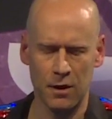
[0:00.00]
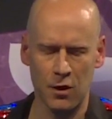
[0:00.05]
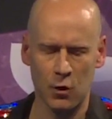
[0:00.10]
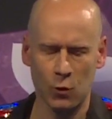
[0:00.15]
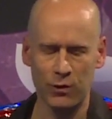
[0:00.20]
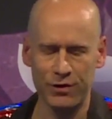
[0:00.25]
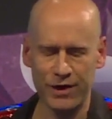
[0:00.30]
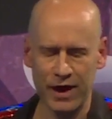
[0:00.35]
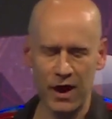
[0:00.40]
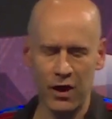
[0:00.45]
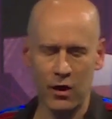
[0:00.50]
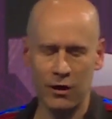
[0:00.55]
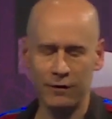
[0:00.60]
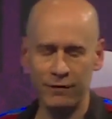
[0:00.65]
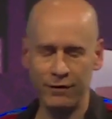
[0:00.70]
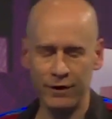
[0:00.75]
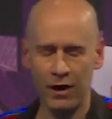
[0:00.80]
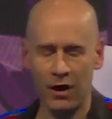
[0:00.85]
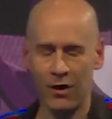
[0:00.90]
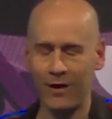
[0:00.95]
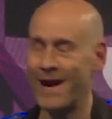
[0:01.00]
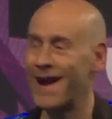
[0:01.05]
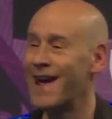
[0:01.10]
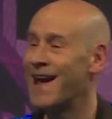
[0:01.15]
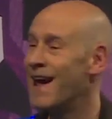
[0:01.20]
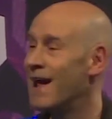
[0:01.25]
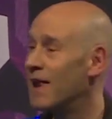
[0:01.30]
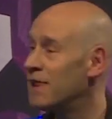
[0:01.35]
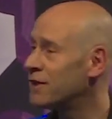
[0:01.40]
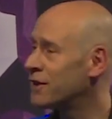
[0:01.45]
With AR and VR,
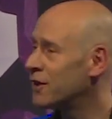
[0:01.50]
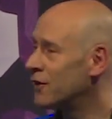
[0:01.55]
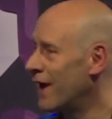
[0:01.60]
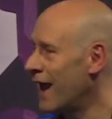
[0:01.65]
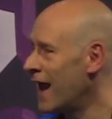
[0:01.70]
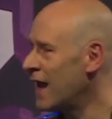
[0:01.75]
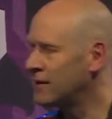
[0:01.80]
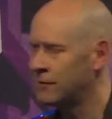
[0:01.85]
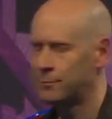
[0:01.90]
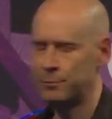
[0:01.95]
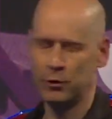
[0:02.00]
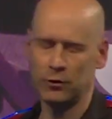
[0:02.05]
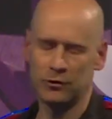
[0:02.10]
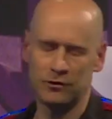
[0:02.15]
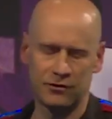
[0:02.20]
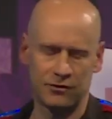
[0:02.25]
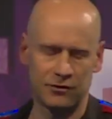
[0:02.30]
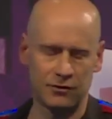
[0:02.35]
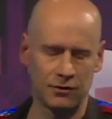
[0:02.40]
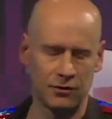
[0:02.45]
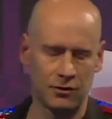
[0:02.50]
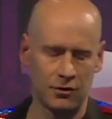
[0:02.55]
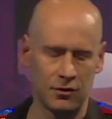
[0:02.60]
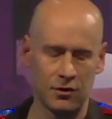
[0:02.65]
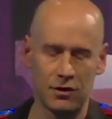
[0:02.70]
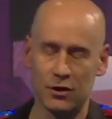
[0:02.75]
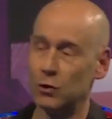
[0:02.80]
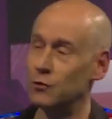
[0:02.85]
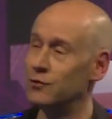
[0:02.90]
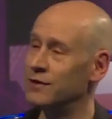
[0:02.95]
healthcare experts
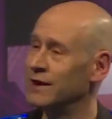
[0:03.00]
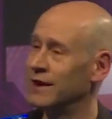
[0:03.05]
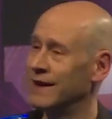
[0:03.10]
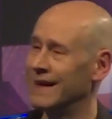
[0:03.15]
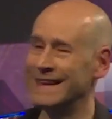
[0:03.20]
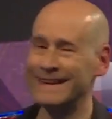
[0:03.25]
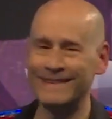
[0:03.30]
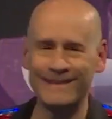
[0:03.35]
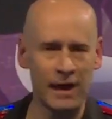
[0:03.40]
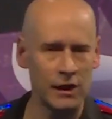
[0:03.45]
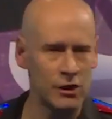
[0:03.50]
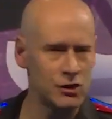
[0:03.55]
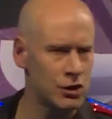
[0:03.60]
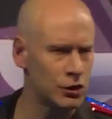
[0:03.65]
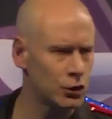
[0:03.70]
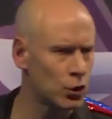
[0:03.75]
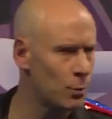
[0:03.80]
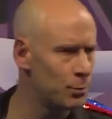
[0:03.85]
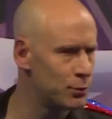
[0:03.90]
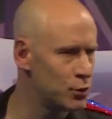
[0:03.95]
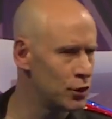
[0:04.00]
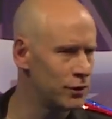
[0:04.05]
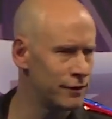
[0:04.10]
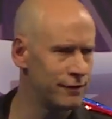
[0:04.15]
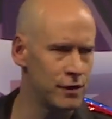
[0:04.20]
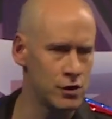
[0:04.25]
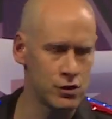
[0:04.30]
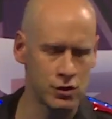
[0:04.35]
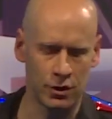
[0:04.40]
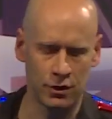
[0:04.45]
using intelligent computer
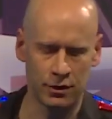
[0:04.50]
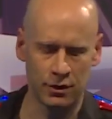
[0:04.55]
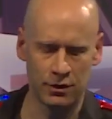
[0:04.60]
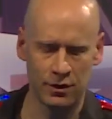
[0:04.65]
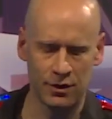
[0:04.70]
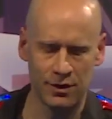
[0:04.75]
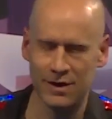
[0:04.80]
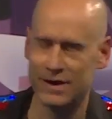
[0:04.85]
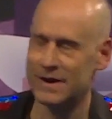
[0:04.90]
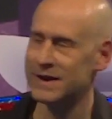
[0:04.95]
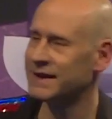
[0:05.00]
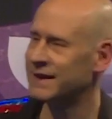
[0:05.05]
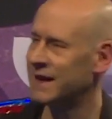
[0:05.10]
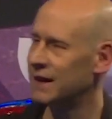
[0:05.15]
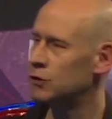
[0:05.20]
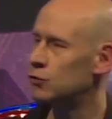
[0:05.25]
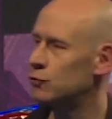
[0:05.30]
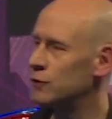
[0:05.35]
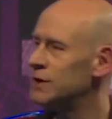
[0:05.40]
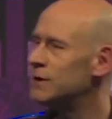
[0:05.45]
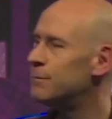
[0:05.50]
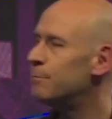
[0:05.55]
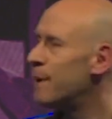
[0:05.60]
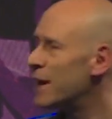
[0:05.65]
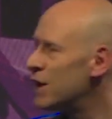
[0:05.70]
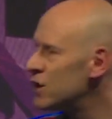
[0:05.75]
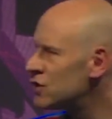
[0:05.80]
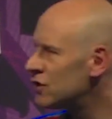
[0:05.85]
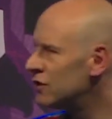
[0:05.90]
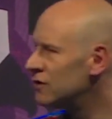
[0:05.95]
vision can treat
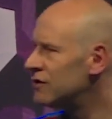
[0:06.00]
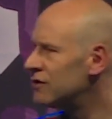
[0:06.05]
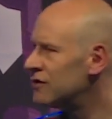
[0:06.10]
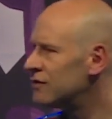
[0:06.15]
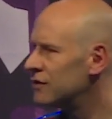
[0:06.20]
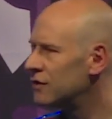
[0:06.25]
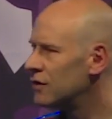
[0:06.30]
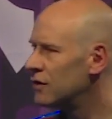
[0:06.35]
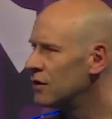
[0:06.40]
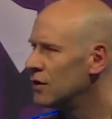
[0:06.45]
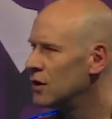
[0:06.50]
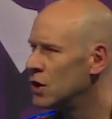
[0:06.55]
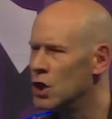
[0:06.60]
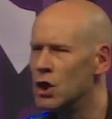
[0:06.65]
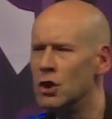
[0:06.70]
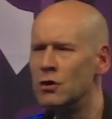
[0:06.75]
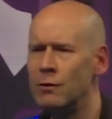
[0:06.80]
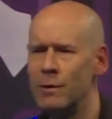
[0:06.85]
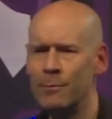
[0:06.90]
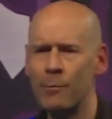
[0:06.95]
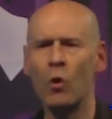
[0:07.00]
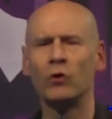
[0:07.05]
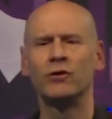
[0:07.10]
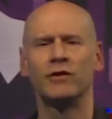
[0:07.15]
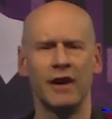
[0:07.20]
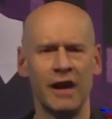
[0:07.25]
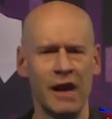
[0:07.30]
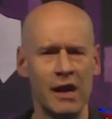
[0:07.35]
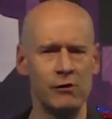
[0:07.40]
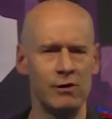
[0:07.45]
patients in remote
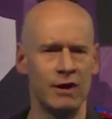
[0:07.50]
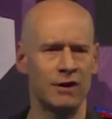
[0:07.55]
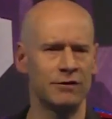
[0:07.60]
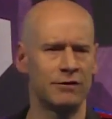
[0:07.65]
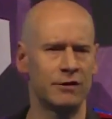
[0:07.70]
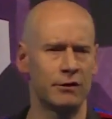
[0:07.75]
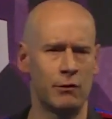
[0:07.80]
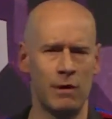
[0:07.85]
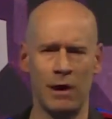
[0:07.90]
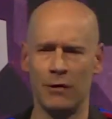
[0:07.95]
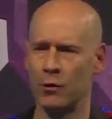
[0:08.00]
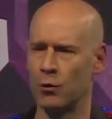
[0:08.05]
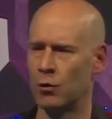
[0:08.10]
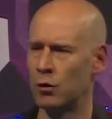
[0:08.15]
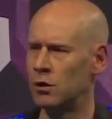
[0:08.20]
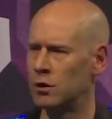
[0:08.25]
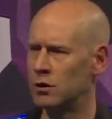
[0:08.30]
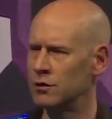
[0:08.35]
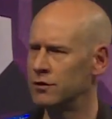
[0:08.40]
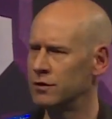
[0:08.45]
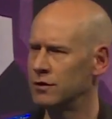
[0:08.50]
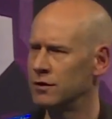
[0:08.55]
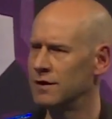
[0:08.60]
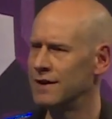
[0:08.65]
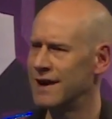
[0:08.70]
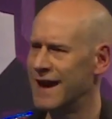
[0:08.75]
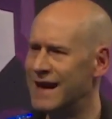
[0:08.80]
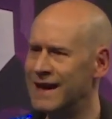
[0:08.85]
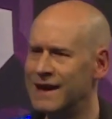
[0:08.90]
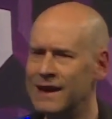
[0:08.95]
areas around the world
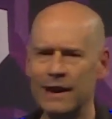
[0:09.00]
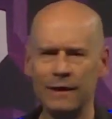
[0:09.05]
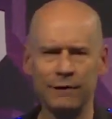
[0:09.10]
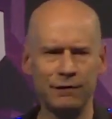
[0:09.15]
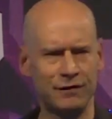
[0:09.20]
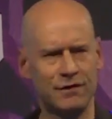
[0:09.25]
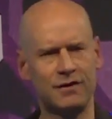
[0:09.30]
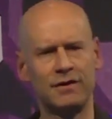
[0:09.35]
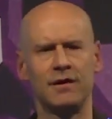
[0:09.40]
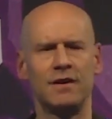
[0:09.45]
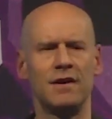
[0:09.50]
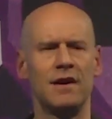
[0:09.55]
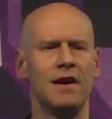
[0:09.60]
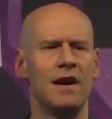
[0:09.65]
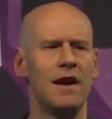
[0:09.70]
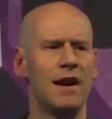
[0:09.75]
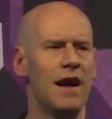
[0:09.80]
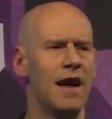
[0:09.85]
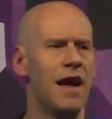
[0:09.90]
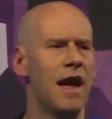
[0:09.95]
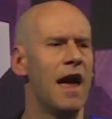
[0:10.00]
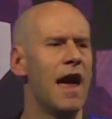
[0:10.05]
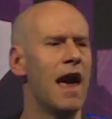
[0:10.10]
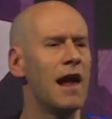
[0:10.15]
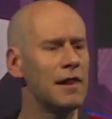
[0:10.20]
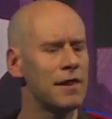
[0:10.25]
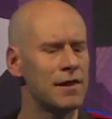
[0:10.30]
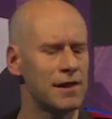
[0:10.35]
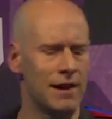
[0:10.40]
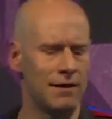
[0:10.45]
and lift
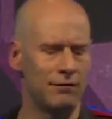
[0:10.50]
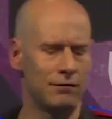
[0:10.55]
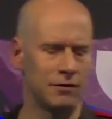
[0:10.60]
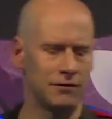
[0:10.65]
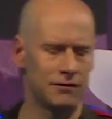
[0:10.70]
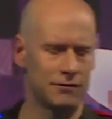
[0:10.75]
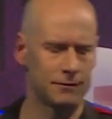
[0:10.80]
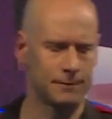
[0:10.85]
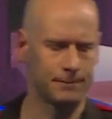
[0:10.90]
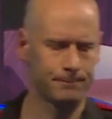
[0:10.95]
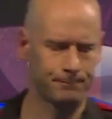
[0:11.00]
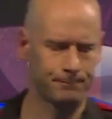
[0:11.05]
health levels.